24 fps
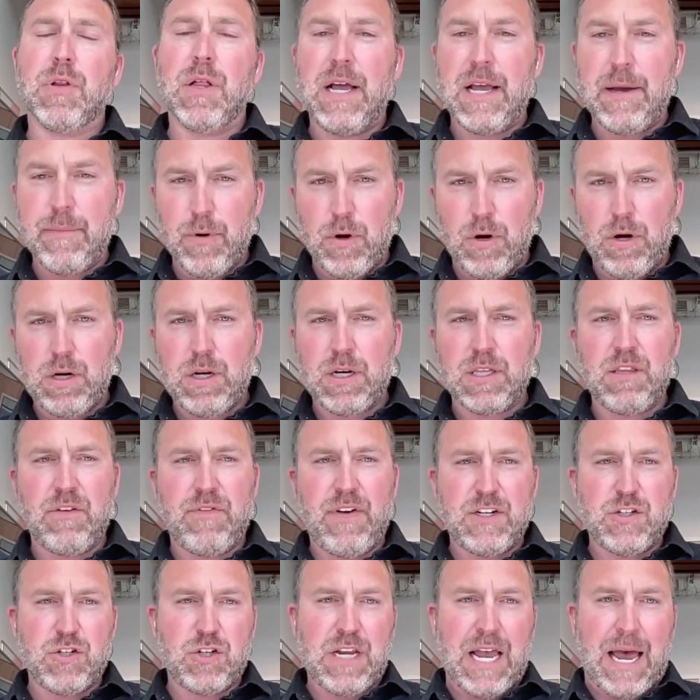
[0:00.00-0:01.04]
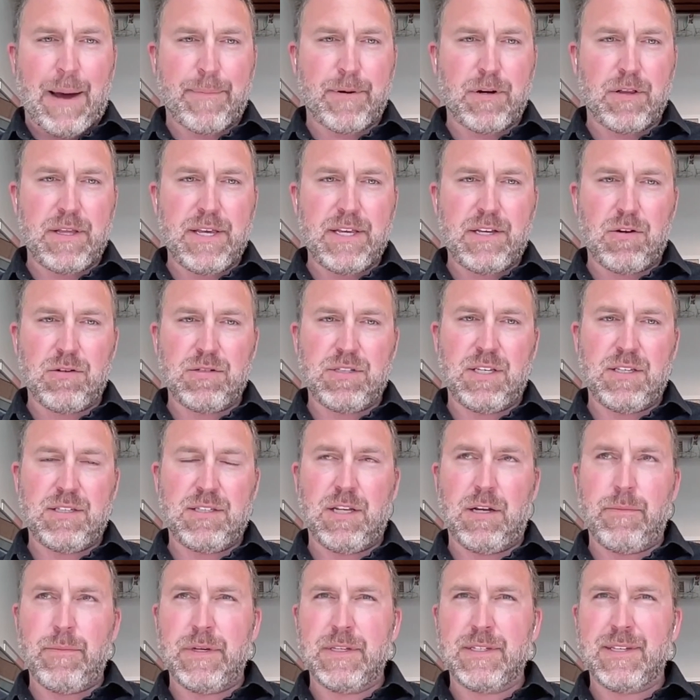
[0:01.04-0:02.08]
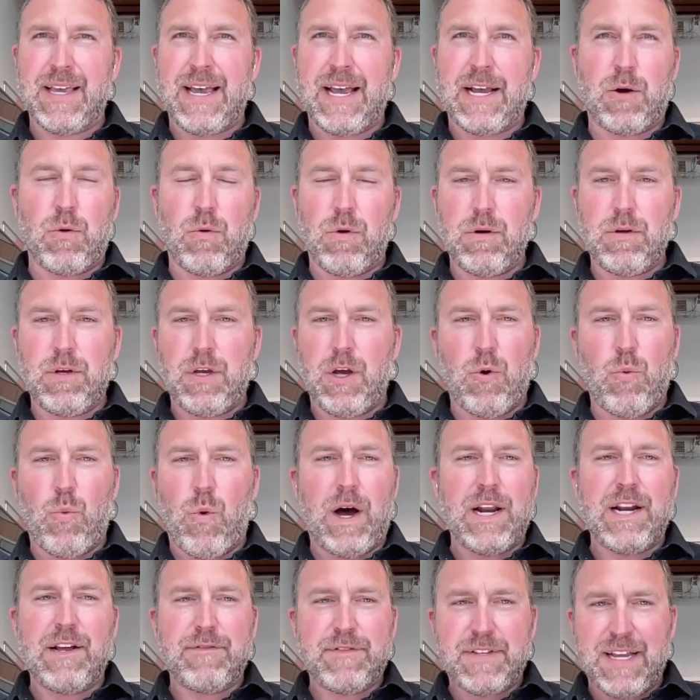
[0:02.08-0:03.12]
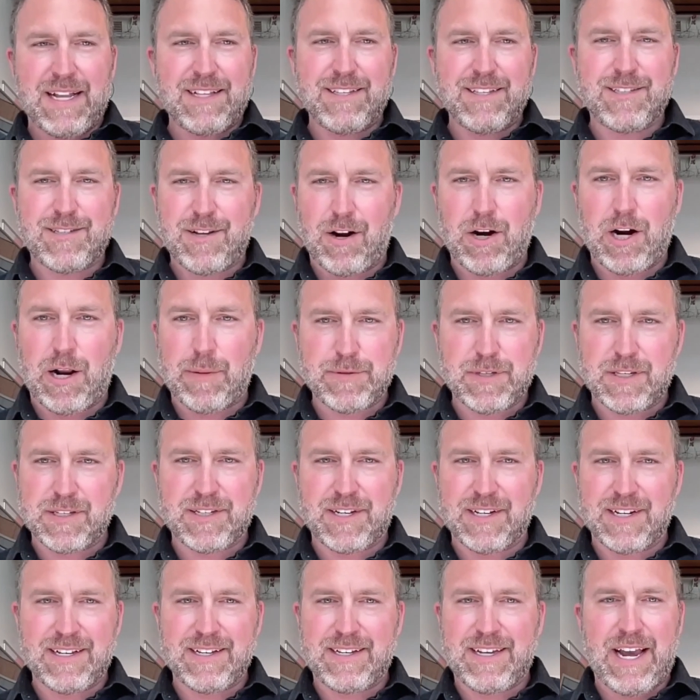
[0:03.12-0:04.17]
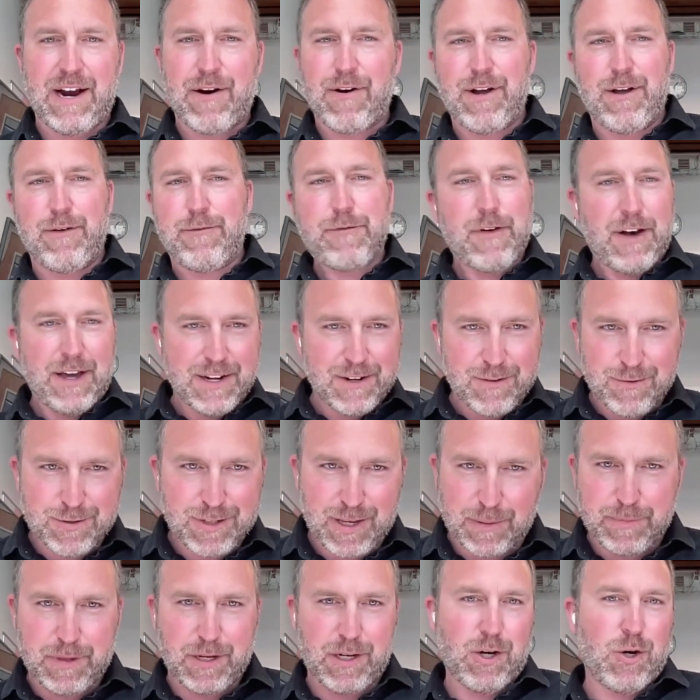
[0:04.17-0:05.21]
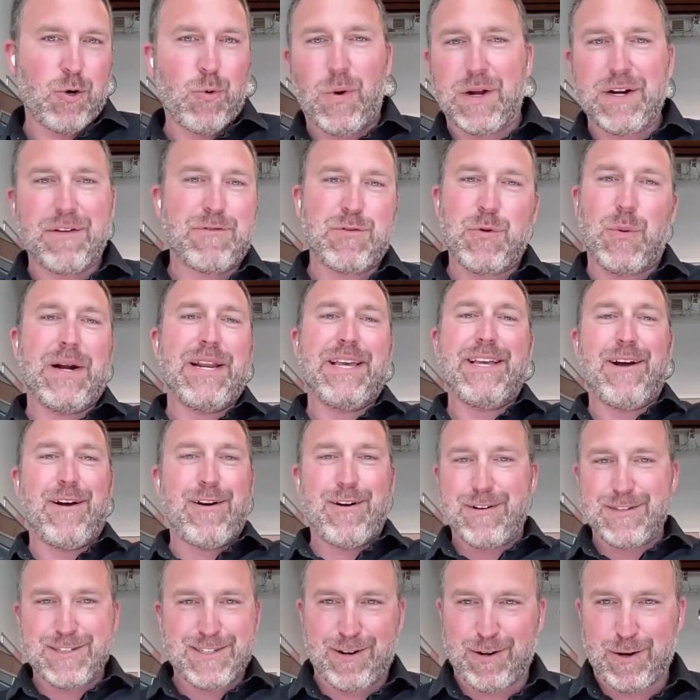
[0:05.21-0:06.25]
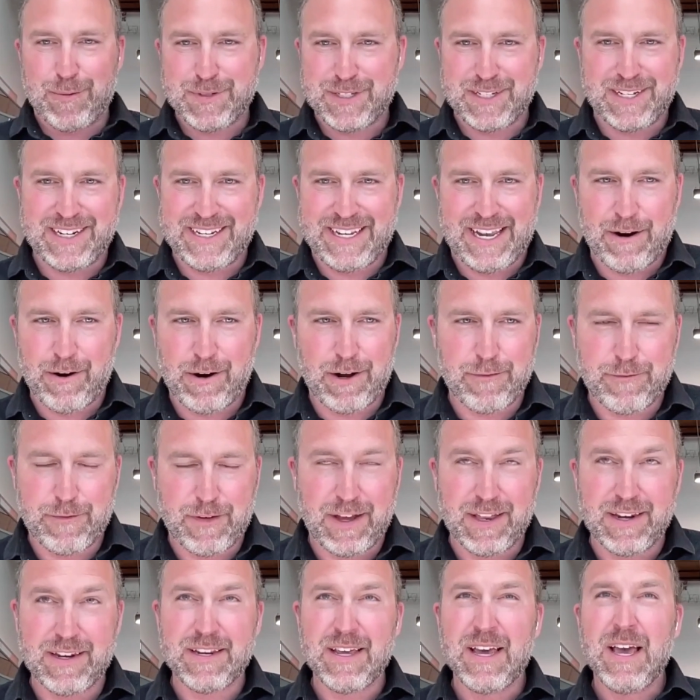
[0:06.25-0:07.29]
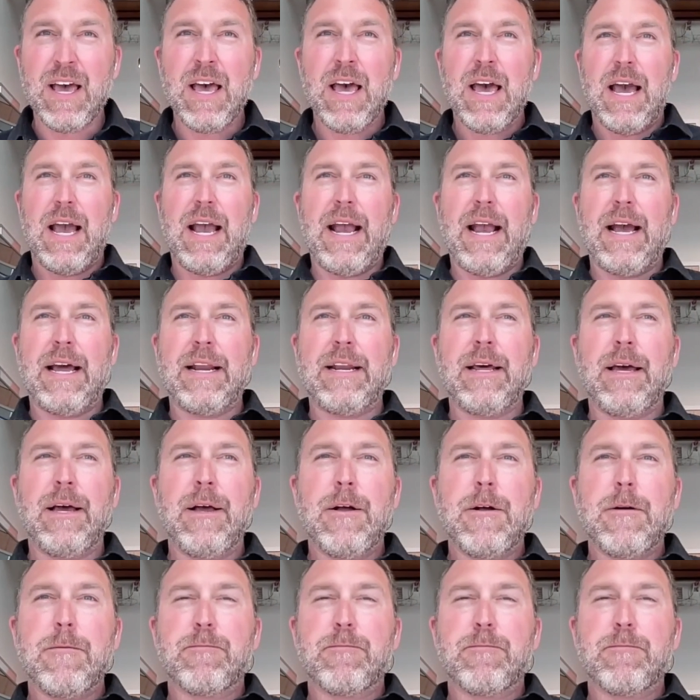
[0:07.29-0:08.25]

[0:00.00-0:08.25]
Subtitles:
playbook and the venture capital ecosystem is like, 1 of 10 startups is going to carry a fund or something, or 1 of 20 startups is going to carry a fund. And,